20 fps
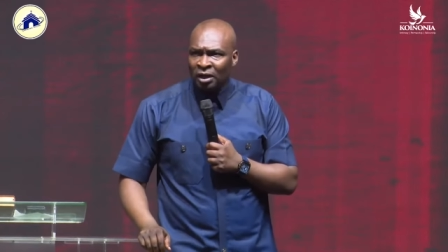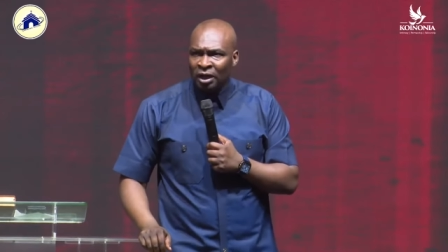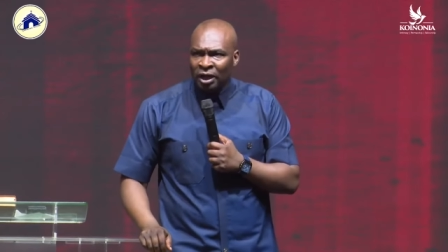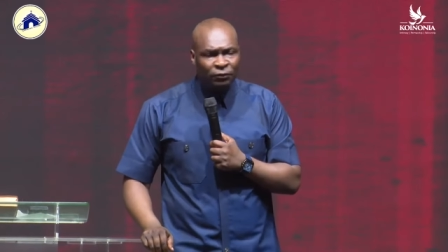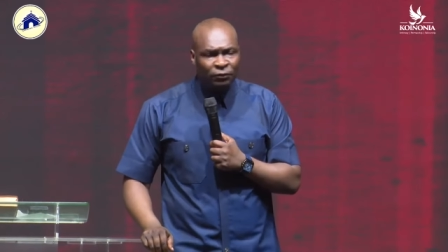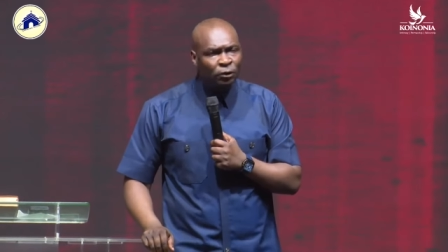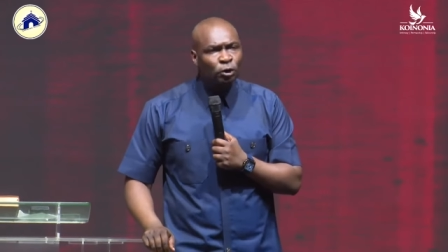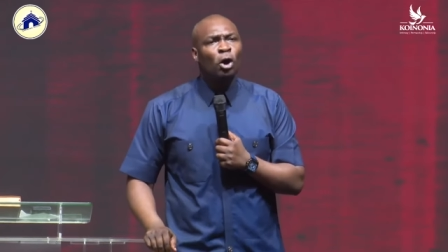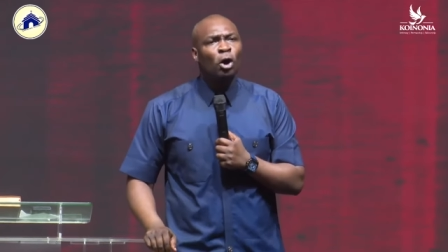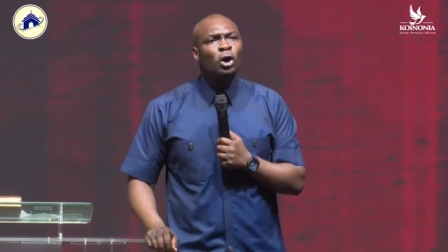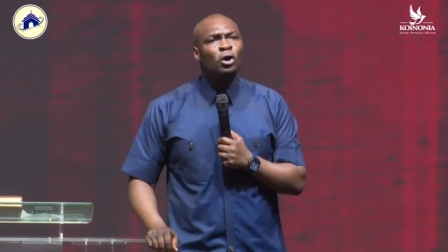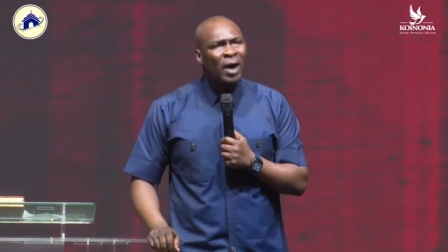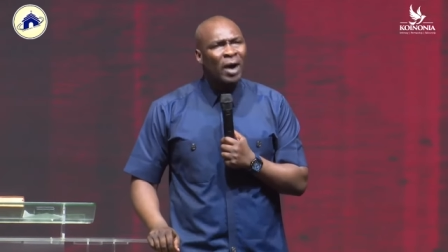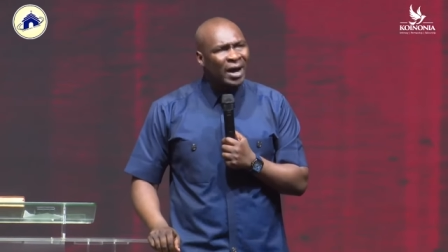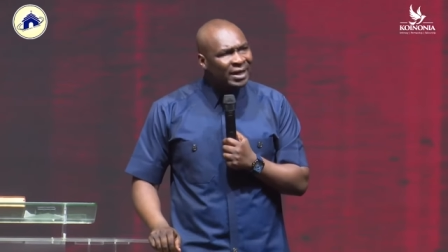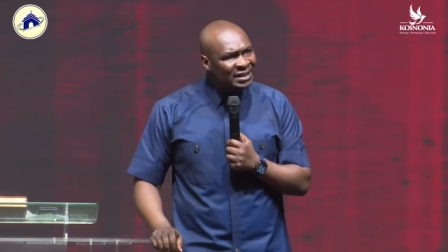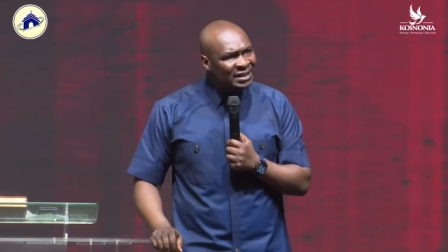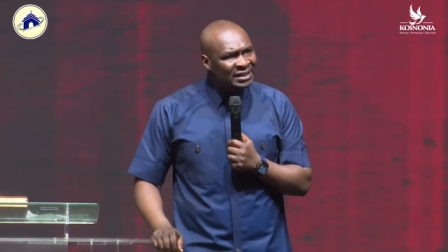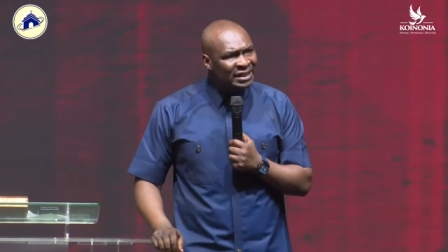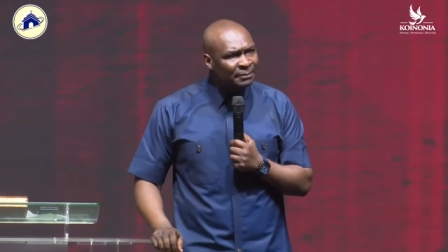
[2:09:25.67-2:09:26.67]
If you don't know
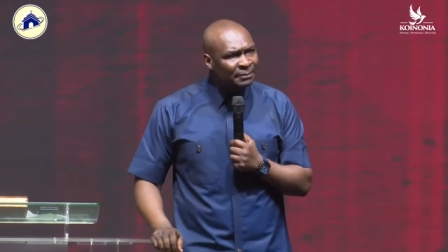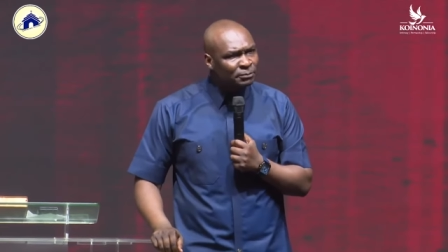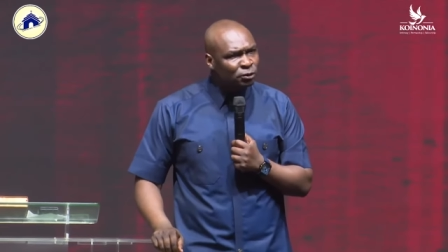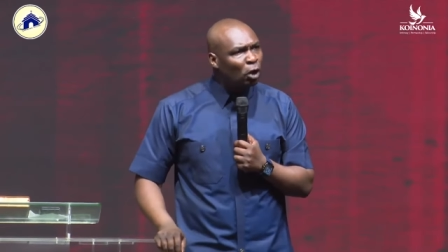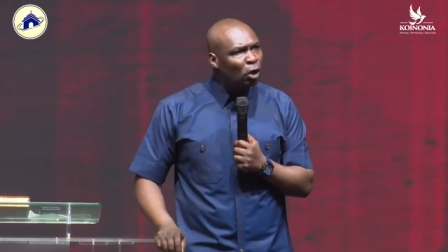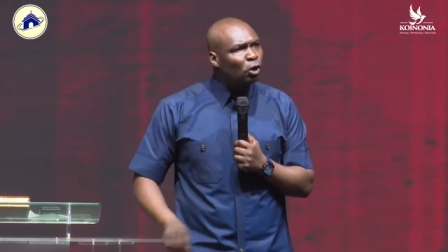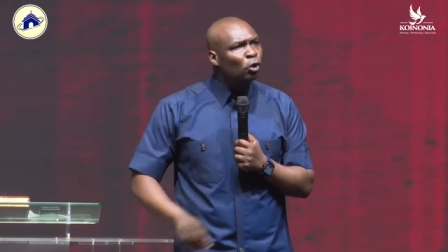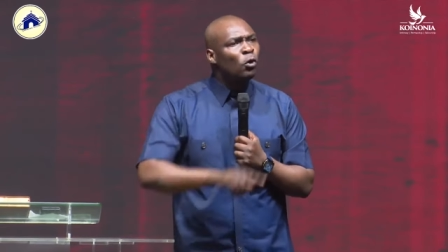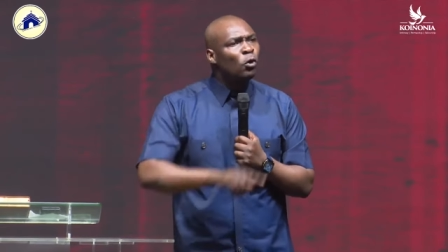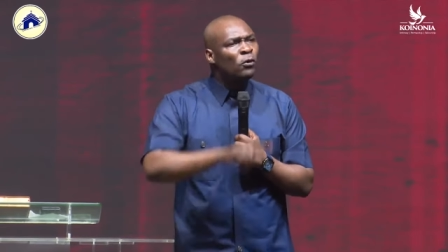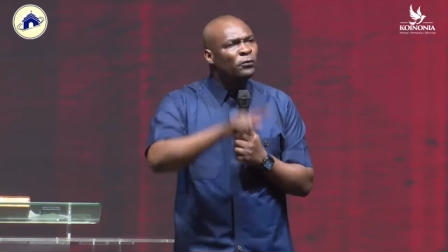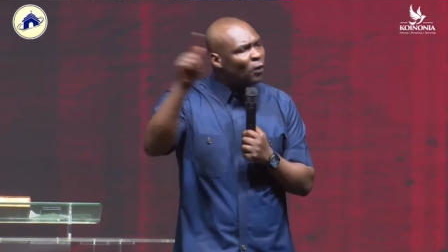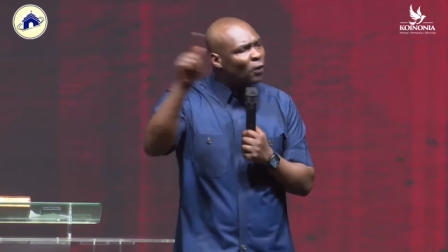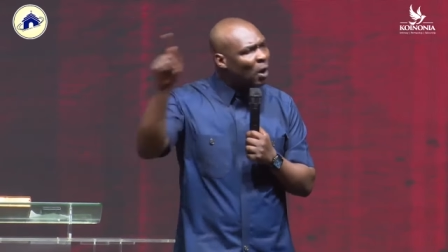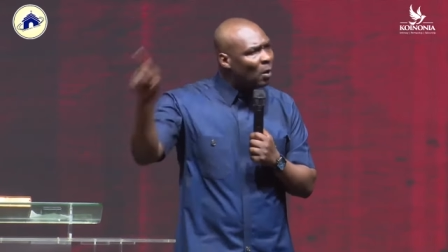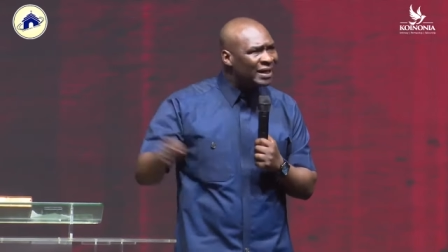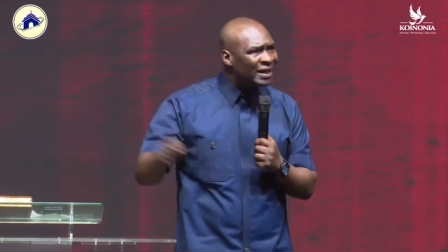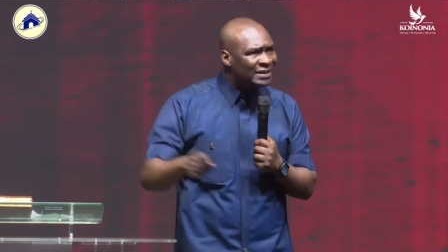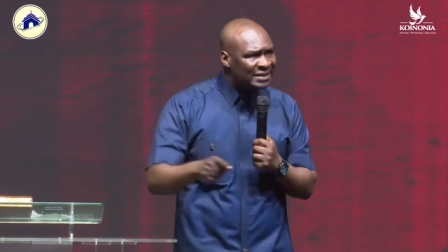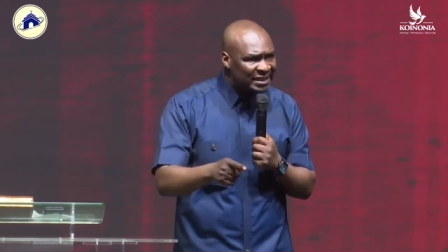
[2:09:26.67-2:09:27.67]
any scripture, look
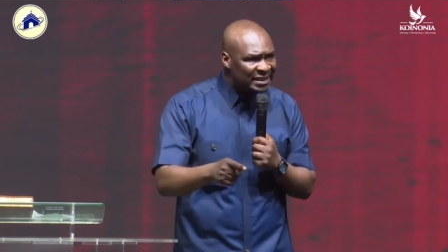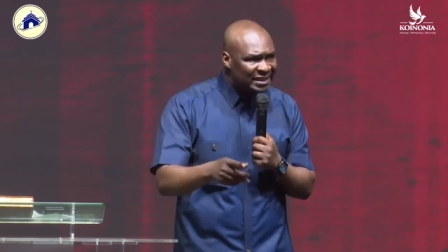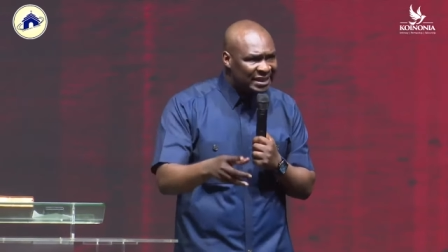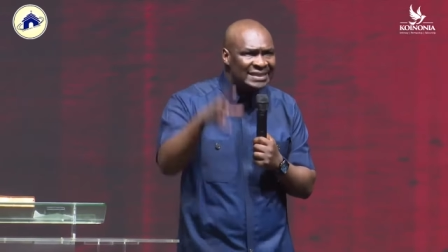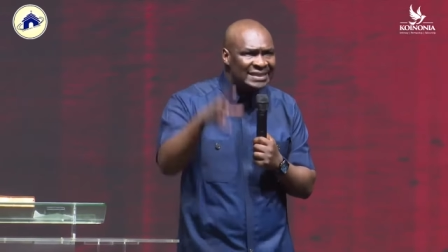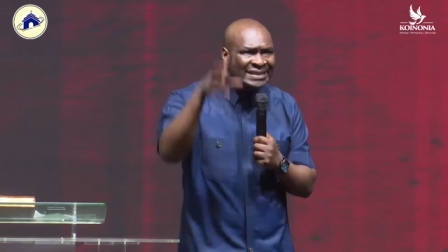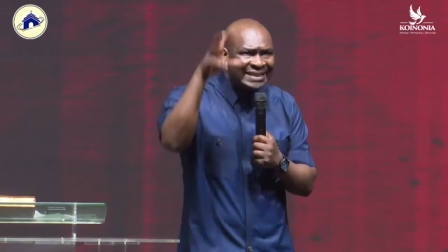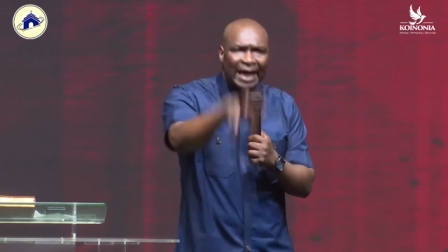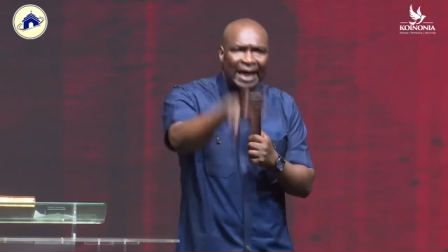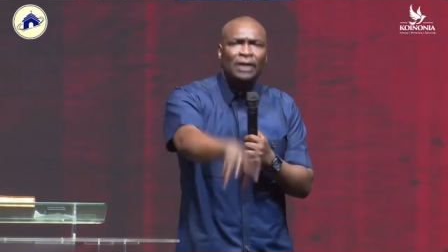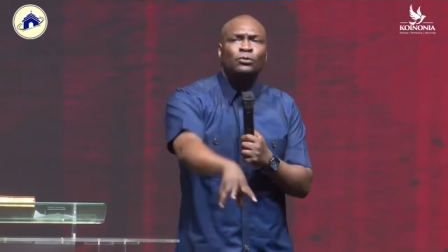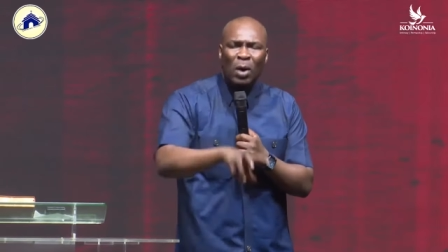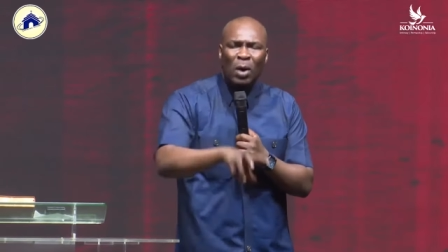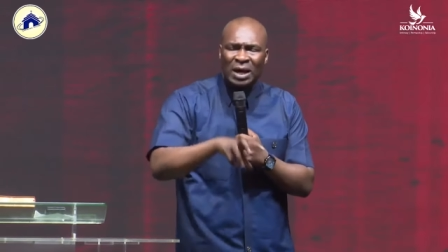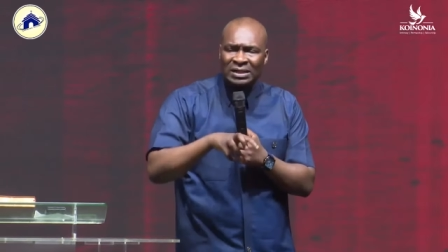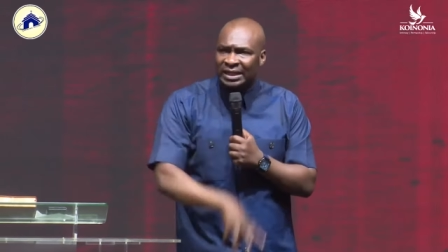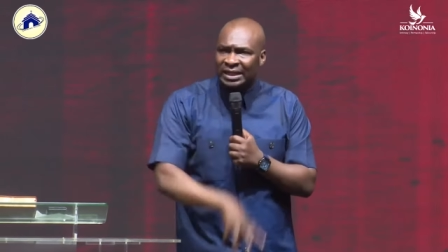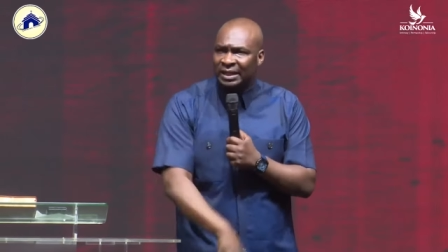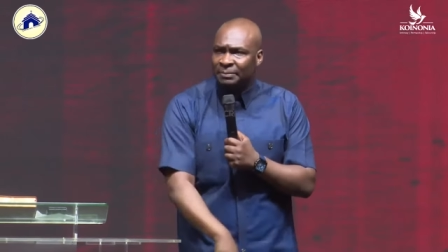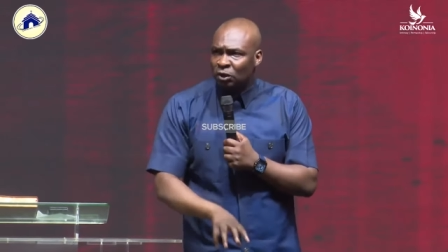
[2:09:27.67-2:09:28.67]
for our teachings, get
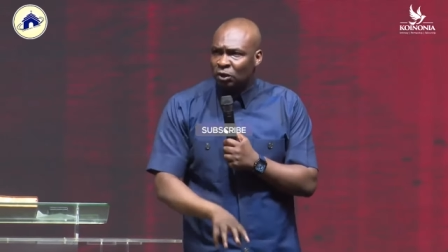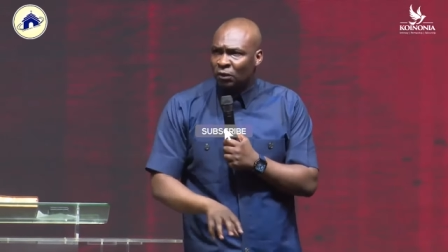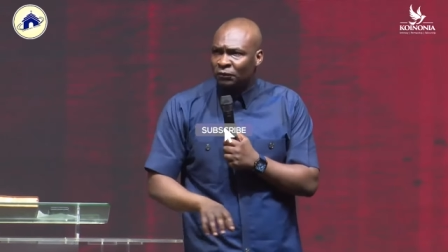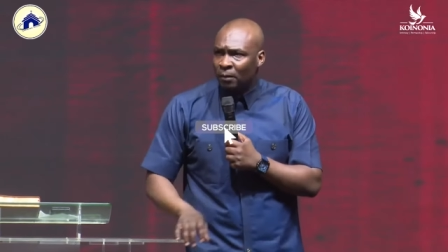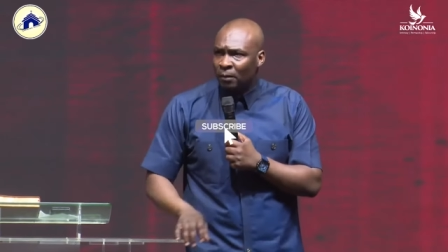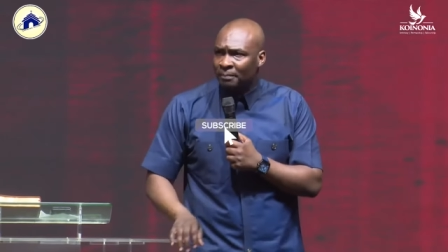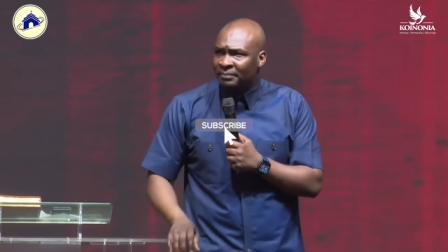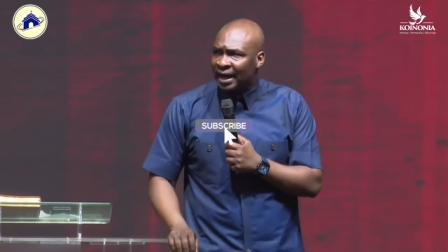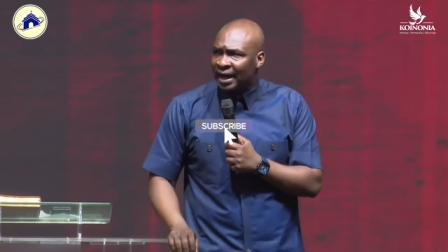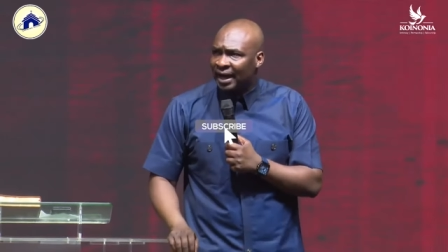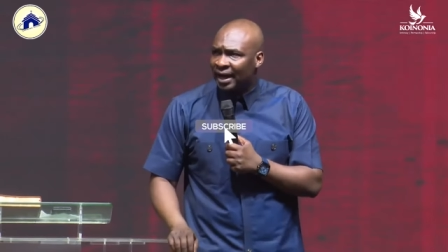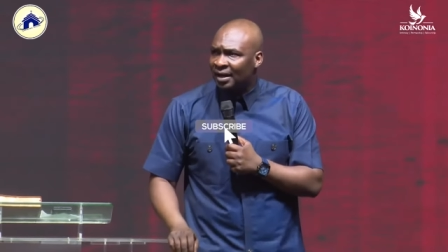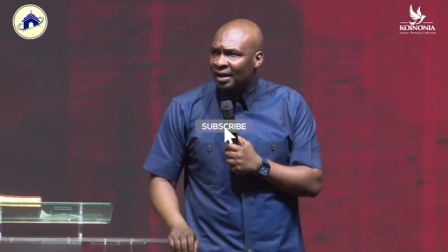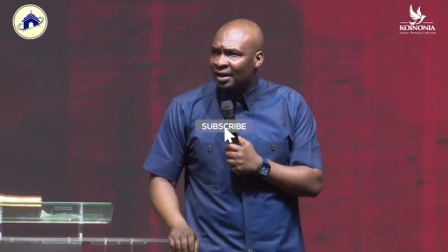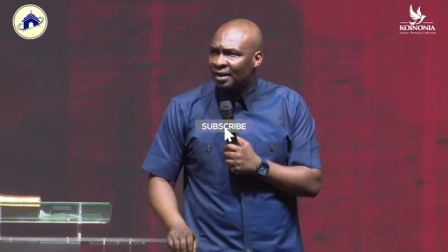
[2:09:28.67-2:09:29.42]
one scripture from there.